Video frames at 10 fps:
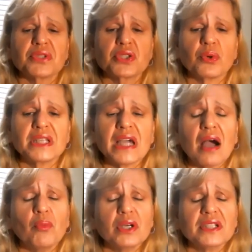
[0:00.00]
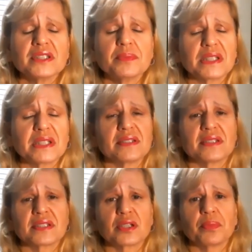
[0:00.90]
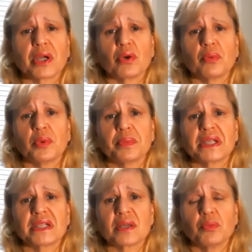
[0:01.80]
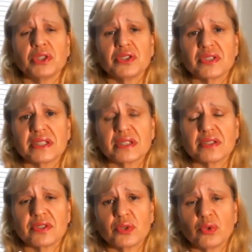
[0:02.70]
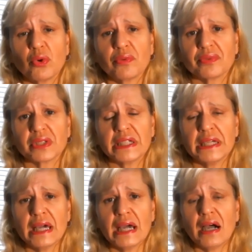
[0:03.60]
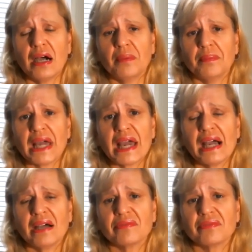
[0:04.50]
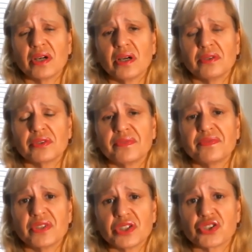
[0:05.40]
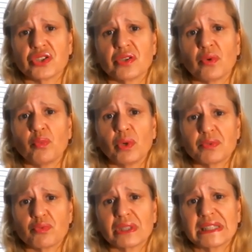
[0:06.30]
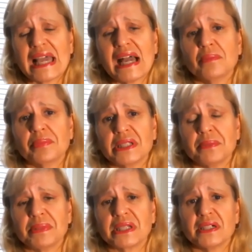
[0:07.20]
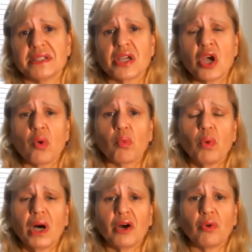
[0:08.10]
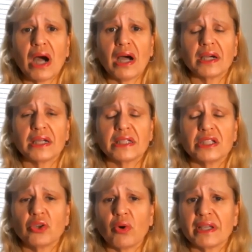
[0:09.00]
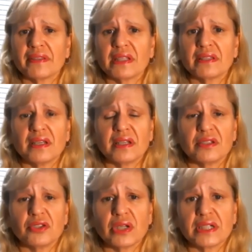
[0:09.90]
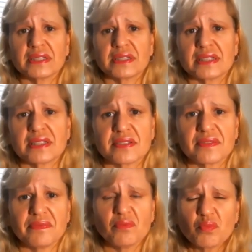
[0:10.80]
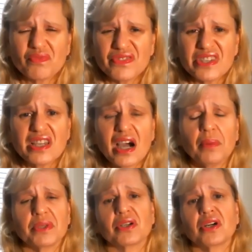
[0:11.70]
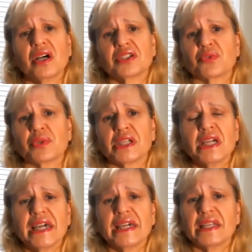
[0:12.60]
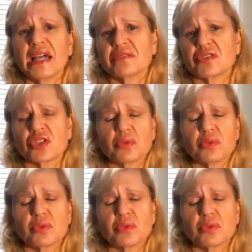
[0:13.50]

So anyhow, I wanted to make this comparable because I want you to hopefully have the vision of what's really happening, because while I think that United States is a phenomenal country and it has